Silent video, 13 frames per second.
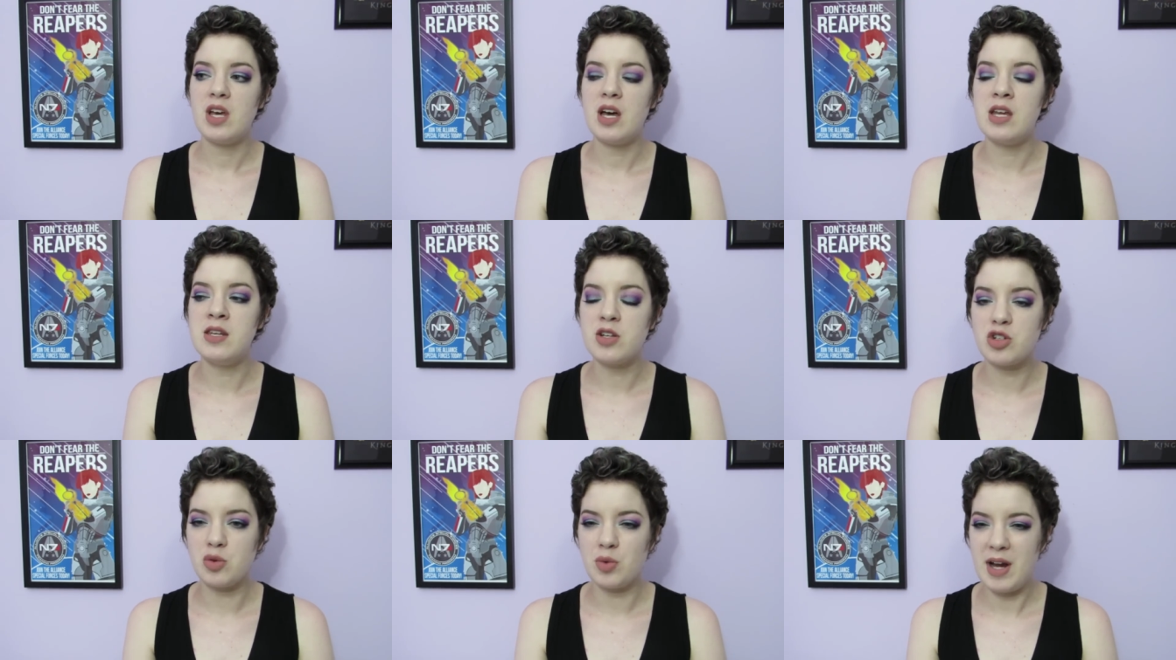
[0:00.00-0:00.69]

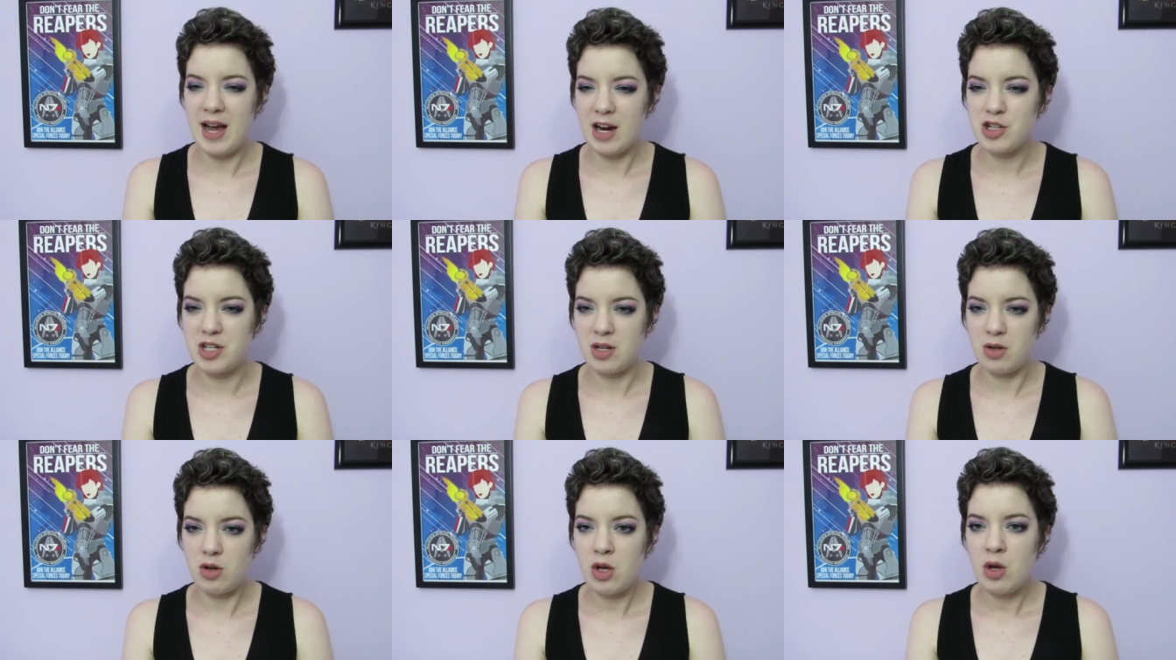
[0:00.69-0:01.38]
initial
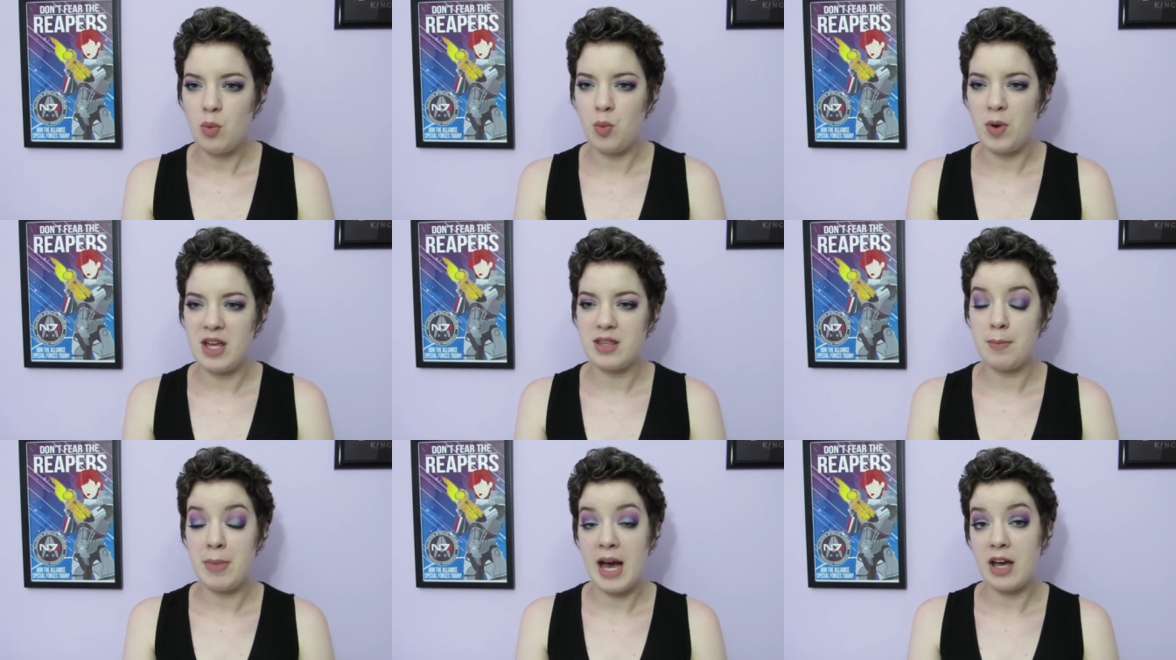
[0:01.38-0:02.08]
reaction
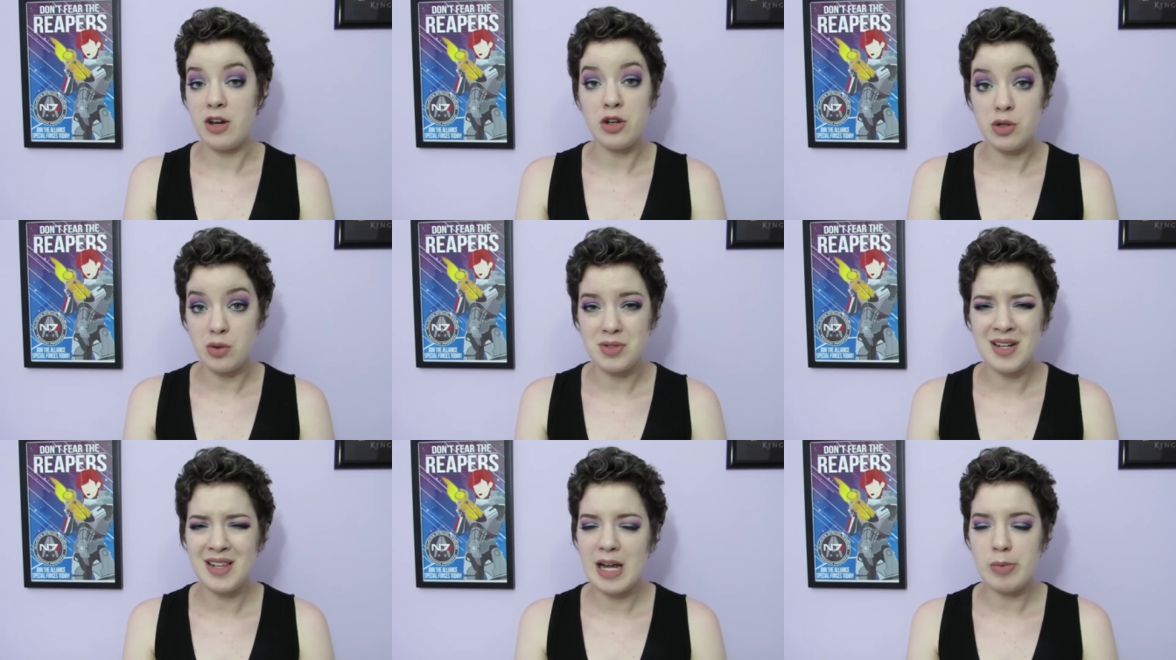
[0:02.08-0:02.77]
with bad
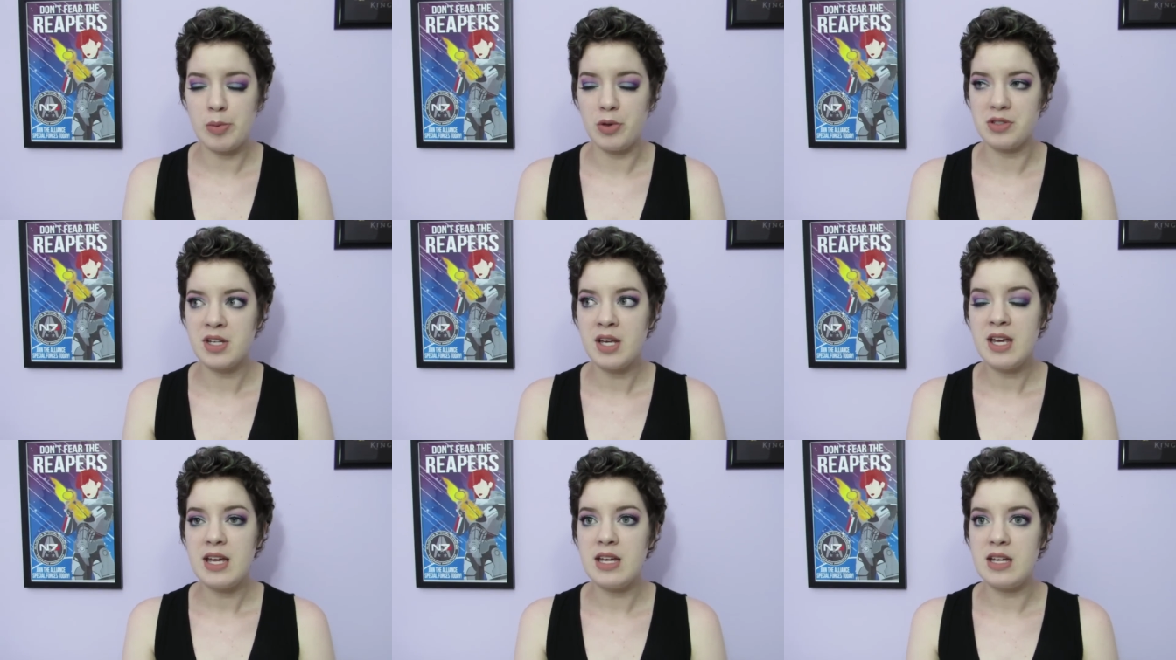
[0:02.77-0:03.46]
news, and a lot of people's,
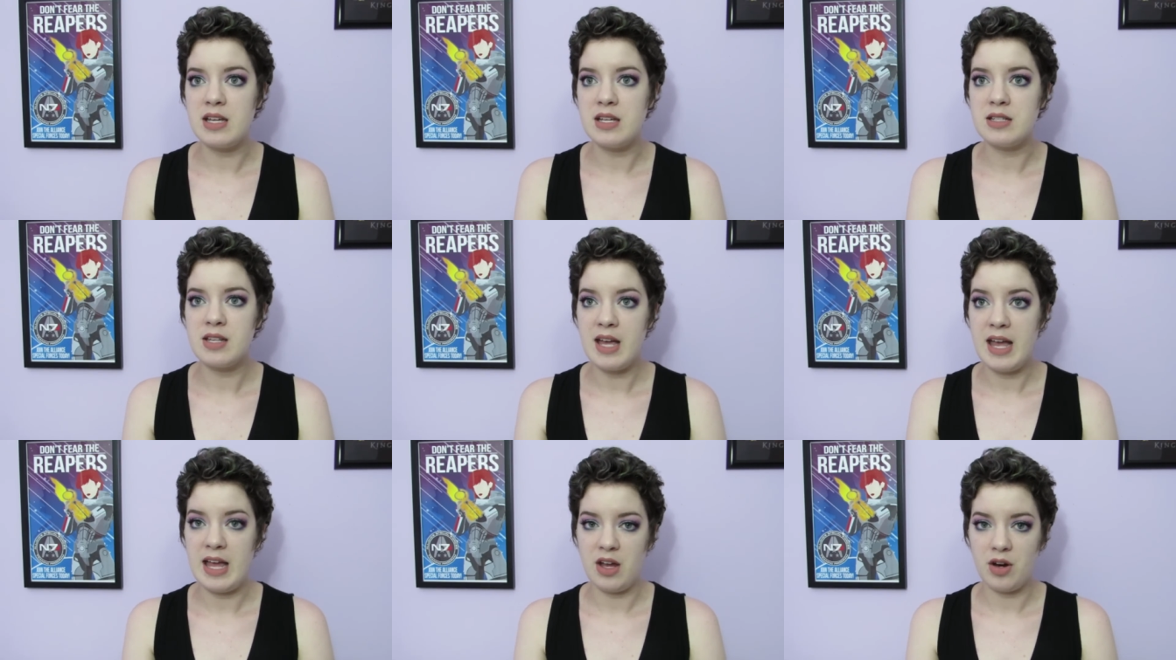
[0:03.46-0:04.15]
is
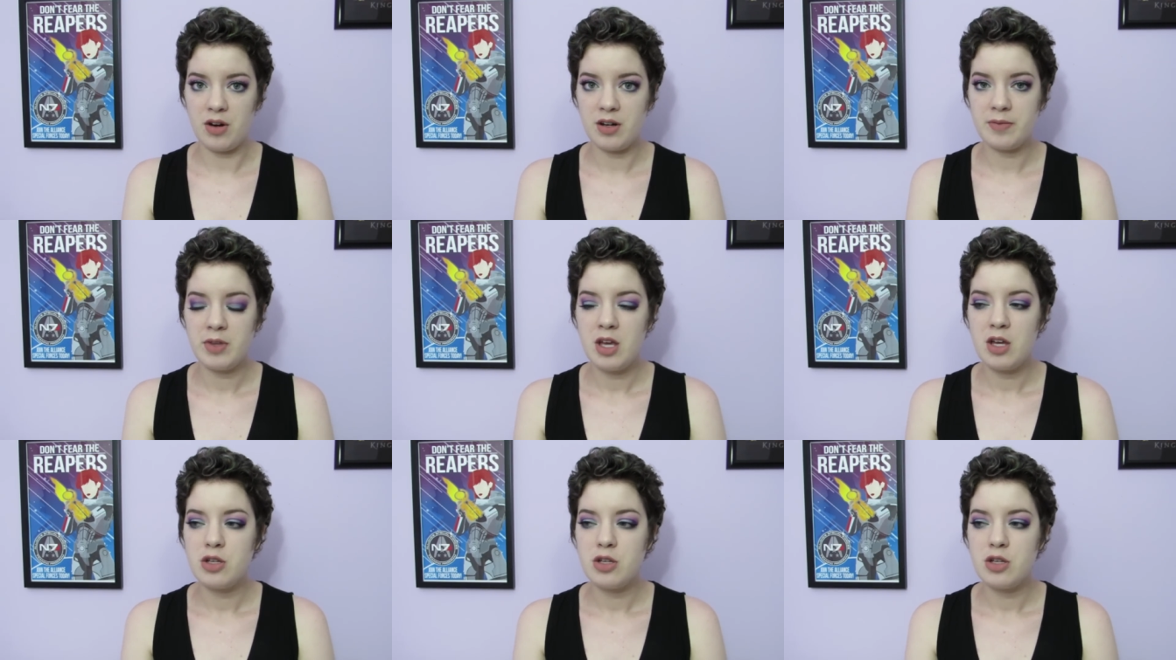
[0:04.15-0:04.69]
anger.